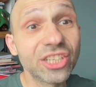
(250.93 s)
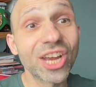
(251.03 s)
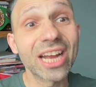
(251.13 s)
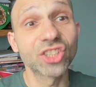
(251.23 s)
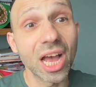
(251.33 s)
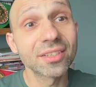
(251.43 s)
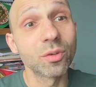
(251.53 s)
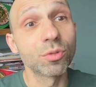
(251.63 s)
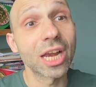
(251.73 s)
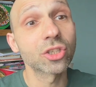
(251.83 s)
Jack
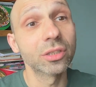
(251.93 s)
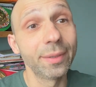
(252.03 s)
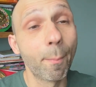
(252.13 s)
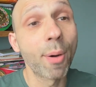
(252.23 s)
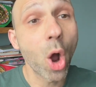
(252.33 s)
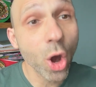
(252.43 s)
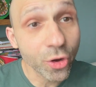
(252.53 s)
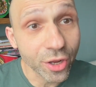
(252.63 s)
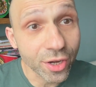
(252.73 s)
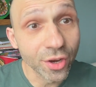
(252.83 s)
Johnson was actually
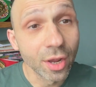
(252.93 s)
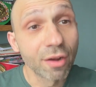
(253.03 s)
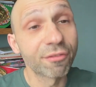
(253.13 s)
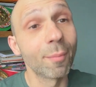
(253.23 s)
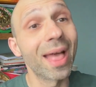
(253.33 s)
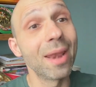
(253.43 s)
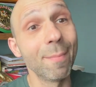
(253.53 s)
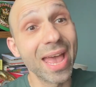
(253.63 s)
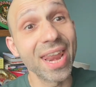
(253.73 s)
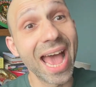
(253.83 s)
pardoned from that
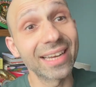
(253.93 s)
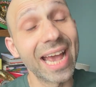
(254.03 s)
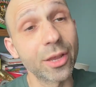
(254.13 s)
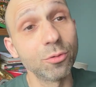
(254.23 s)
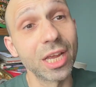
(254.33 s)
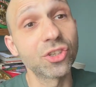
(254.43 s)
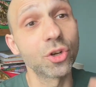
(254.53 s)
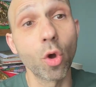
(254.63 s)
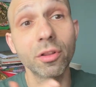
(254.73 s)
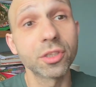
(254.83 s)
Mann Act
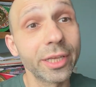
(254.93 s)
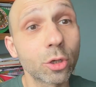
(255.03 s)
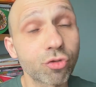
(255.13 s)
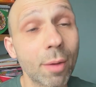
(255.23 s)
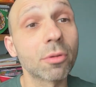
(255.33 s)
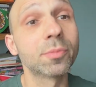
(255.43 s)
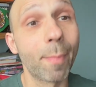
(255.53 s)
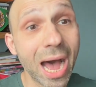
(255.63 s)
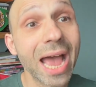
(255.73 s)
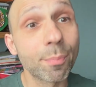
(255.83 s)
accusation, all his legal troubles,
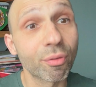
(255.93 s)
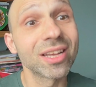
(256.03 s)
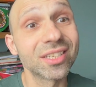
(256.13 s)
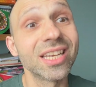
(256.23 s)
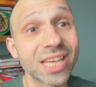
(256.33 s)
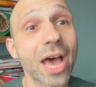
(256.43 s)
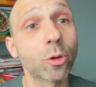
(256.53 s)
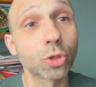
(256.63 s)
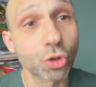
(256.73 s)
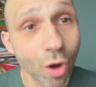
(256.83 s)
by President
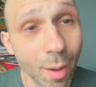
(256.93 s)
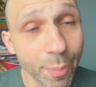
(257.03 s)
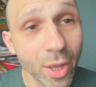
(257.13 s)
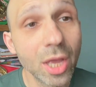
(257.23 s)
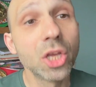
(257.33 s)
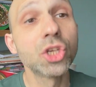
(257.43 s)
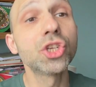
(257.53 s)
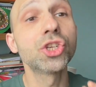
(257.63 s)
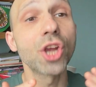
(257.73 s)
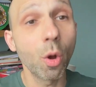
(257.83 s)
Donald Trump,
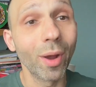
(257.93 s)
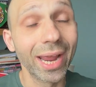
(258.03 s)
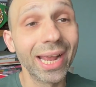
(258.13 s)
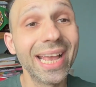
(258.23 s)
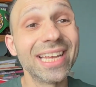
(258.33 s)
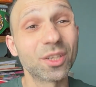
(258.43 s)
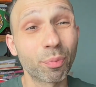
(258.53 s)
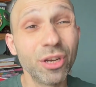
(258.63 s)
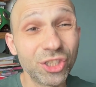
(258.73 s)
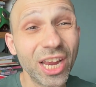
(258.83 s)
showing his
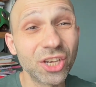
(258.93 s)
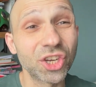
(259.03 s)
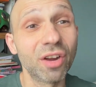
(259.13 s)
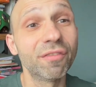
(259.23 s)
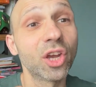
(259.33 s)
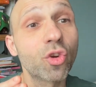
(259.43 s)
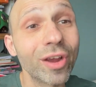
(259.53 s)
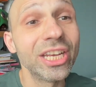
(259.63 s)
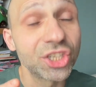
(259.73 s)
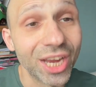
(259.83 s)
appreciation of the
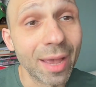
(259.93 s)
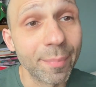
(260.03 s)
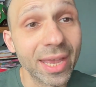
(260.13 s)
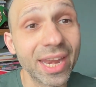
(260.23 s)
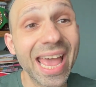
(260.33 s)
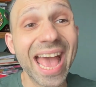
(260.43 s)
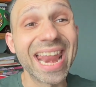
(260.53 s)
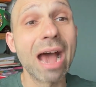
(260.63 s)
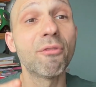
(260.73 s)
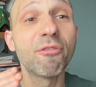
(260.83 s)
great champion and
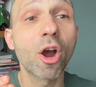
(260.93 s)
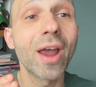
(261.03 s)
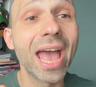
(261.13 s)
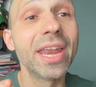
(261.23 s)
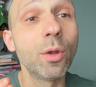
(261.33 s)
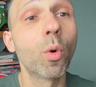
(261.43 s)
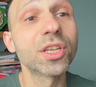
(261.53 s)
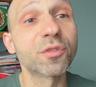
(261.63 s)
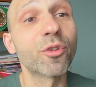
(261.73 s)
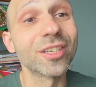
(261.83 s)
how far ahead he
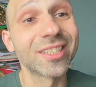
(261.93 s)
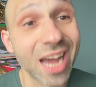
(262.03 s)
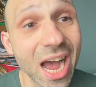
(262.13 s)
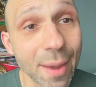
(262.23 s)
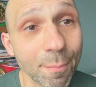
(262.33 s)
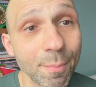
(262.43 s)
was for his time.